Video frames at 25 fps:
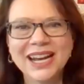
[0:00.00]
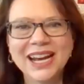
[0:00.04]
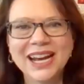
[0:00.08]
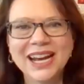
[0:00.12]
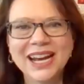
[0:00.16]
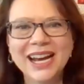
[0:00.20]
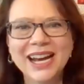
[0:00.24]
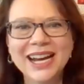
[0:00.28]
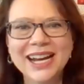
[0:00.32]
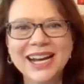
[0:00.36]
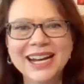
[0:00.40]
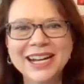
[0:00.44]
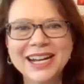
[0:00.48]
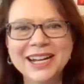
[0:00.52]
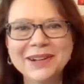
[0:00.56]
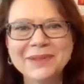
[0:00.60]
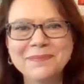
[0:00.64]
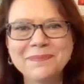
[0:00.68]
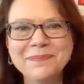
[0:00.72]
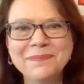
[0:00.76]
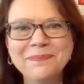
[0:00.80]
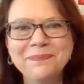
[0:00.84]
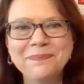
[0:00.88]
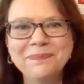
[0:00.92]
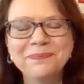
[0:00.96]

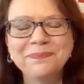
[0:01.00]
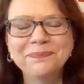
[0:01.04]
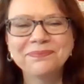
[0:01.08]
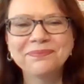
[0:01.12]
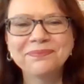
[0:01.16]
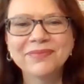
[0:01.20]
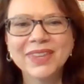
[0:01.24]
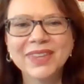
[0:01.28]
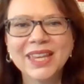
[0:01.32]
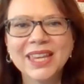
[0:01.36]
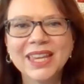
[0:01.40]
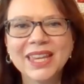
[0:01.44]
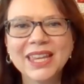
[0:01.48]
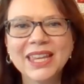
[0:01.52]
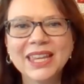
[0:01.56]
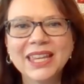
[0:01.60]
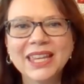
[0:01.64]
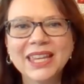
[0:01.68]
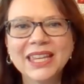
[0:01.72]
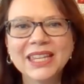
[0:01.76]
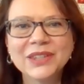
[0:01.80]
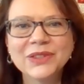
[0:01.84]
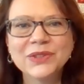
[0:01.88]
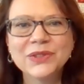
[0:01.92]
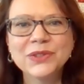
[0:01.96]
Um,
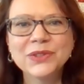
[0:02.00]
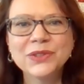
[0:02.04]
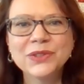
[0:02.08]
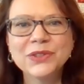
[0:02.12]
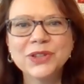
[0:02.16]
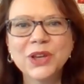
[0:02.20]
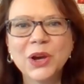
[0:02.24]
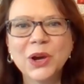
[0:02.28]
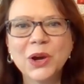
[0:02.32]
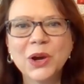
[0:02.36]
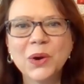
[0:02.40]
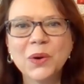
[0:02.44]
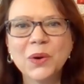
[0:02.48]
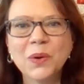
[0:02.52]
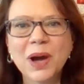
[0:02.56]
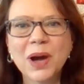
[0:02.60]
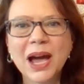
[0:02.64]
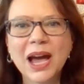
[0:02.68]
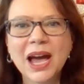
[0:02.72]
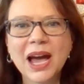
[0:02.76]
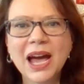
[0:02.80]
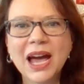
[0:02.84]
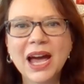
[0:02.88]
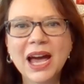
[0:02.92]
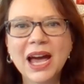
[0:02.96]
so
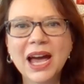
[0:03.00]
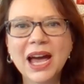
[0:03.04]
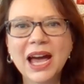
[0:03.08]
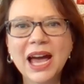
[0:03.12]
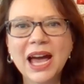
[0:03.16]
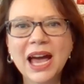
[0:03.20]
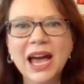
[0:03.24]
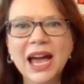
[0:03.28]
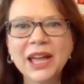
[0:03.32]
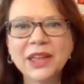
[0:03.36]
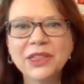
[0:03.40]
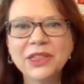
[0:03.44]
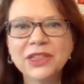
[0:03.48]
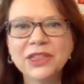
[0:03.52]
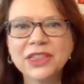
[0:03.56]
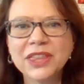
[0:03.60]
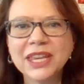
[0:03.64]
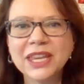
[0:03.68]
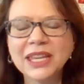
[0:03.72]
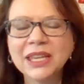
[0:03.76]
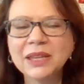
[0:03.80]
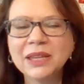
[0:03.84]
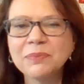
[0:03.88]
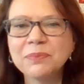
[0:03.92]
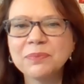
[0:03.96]
I
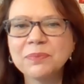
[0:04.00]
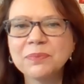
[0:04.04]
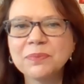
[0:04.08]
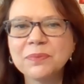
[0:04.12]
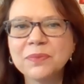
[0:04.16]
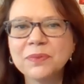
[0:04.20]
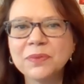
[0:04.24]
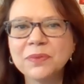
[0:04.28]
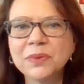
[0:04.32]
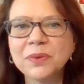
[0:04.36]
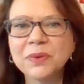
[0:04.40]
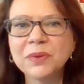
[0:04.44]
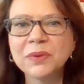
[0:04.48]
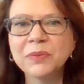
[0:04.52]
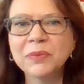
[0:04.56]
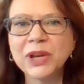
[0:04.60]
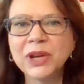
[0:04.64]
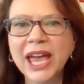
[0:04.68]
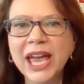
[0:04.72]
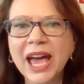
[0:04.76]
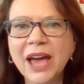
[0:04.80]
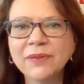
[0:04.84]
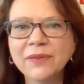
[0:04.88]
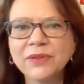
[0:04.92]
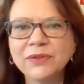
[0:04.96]
think we
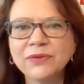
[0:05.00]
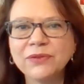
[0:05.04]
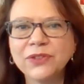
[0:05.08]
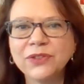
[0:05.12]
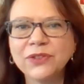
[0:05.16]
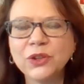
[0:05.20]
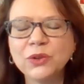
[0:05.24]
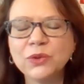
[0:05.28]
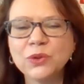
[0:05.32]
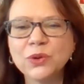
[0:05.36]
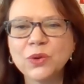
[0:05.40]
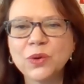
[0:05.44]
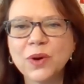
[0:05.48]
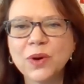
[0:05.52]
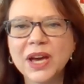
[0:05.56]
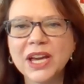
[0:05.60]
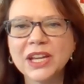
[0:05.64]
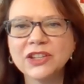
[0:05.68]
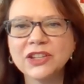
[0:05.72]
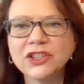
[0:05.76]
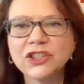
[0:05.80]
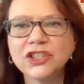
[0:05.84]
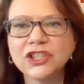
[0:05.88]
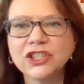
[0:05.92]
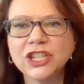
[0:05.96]
have a few
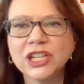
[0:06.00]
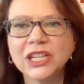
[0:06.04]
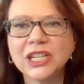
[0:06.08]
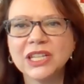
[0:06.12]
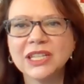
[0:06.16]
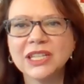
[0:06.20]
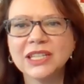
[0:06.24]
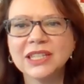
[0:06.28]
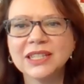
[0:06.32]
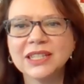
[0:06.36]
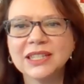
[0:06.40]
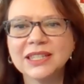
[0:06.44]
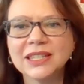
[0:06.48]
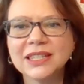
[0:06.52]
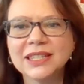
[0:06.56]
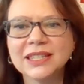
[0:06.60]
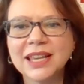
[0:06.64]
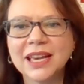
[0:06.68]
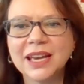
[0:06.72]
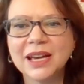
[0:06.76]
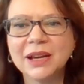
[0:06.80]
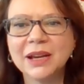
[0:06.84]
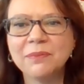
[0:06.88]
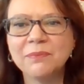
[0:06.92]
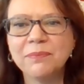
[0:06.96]
questions
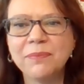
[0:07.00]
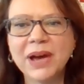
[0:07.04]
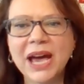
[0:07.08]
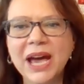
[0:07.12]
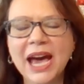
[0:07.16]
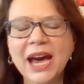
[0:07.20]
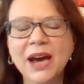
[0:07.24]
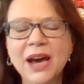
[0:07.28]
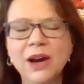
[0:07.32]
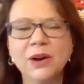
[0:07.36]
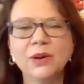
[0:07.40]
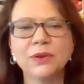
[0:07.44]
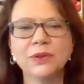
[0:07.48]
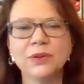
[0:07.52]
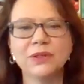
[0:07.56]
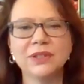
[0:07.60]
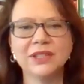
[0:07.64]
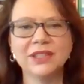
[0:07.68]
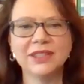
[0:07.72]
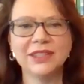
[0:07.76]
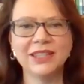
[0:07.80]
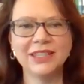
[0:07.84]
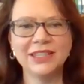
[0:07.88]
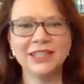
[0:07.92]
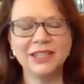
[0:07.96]
about
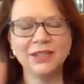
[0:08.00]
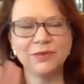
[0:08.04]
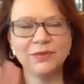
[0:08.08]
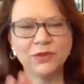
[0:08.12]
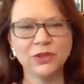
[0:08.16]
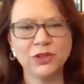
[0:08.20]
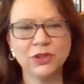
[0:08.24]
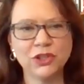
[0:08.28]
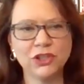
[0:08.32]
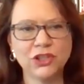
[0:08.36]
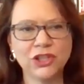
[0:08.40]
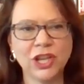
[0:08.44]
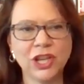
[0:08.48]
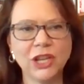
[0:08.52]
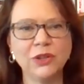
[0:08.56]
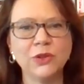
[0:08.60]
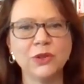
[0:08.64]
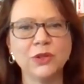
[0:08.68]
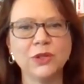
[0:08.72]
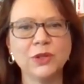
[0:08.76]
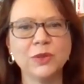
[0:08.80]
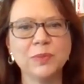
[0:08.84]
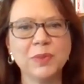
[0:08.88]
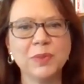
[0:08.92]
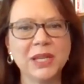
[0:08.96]
the different shutter
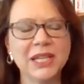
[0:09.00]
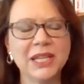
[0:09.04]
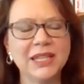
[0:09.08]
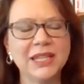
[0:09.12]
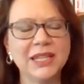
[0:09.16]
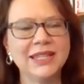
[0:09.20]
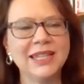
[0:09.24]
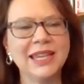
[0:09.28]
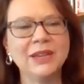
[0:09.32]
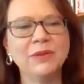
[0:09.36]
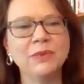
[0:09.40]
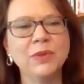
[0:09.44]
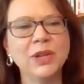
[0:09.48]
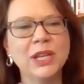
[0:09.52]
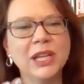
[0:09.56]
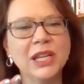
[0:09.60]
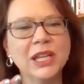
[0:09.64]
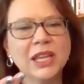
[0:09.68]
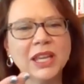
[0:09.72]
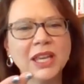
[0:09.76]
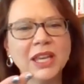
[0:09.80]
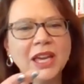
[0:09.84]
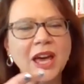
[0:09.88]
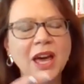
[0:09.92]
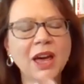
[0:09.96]
speeds, and we
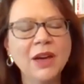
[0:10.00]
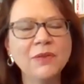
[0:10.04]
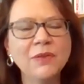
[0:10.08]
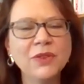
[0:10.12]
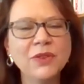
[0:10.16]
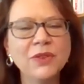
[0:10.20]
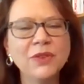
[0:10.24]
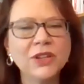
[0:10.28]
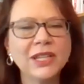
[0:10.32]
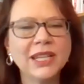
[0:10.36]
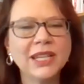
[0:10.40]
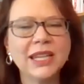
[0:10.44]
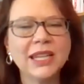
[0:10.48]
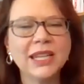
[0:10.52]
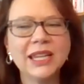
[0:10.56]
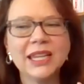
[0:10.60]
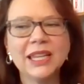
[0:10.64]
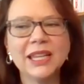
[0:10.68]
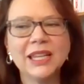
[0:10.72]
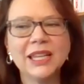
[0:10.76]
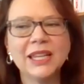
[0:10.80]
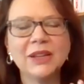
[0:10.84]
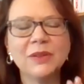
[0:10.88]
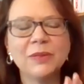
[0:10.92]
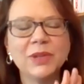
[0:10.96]
covered it.
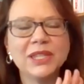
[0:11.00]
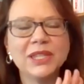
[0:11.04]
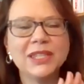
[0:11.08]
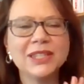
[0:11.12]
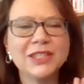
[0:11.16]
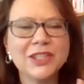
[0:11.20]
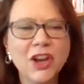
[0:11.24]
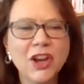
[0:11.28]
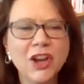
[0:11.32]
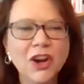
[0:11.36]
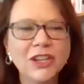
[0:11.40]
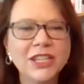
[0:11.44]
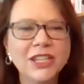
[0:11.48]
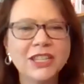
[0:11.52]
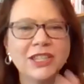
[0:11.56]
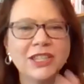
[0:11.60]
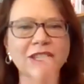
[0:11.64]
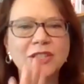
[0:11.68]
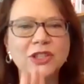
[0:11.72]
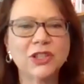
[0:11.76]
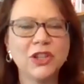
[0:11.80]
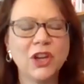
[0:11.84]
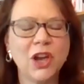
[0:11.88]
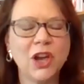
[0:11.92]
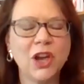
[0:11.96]
We started to
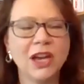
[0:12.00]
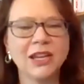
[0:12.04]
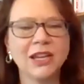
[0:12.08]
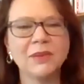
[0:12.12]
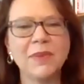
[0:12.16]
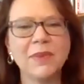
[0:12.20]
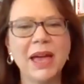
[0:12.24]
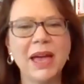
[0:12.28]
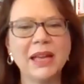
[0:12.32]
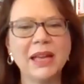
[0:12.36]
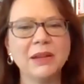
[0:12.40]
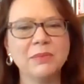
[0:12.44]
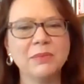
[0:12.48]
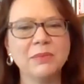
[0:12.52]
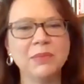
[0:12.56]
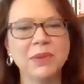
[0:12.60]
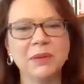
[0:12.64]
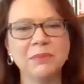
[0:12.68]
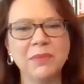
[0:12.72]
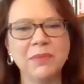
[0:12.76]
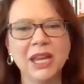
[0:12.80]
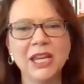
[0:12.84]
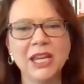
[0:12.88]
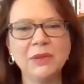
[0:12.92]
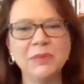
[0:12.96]
talk about it, but
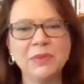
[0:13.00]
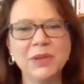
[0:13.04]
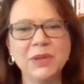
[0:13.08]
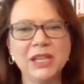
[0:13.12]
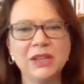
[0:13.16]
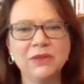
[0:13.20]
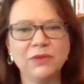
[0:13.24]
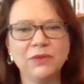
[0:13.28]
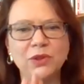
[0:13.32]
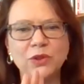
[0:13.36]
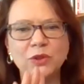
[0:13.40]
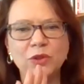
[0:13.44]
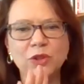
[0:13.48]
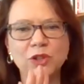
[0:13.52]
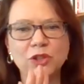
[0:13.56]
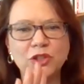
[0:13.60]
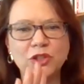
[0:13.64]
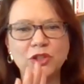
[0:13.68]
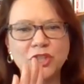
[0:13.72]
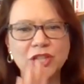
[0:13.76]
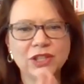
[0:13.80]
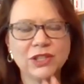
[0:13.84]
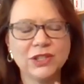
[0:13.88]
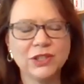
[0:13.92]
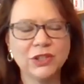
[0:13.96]
maybe if you could
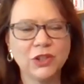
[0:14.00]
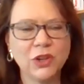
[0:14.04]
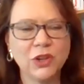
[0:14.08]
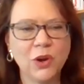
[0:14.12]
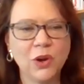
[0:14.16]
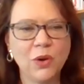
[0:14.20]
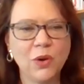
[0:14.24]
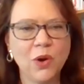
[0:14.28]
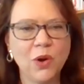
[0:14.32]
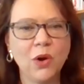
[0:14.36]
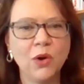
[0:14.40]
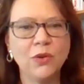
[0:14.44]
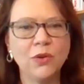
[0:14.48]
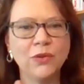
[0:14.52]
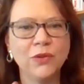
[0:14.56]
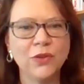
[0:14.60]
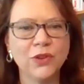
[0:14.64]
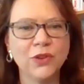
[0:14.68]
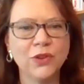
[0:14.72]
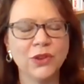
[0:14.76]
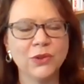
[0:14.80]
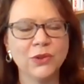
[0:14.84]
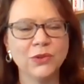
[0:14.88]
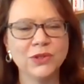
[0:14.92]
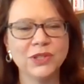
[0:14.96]
just go over
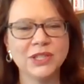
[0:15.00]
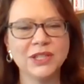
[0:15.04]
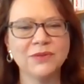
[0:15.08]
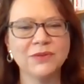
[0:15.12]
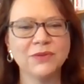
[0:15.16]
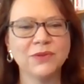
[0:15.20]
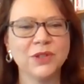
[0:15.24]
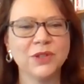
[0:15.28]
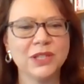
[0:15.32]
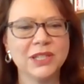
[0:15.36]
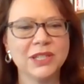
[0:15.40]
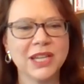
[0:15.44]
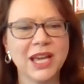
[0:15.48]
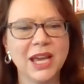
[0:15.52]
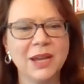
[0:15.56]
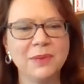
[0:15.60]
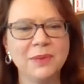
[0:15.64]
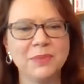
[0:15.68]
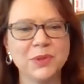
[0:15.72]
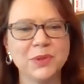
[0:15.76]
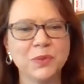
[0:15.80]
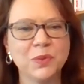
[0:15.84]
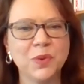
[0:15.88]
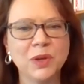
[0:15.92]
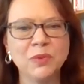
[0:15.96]
those different
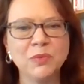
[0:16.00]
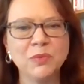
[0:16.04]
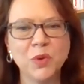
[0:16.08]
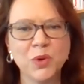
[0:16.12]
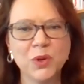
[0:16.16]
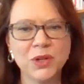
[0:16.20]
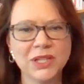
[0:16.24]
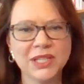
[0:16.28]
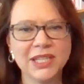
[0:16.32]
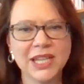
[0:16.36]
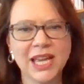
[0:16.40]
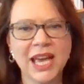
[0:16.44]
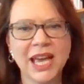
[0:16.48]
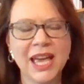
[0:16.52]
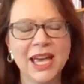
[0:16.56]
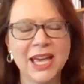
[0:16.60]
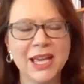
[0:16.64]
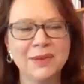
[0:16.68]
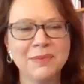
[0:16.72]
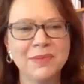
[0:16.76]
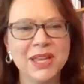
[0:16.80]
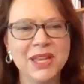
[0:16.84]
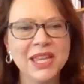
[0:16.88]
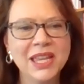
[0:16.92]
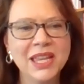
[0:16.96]
types one more
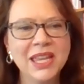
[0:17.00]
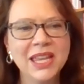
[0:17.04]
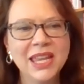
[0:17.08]
time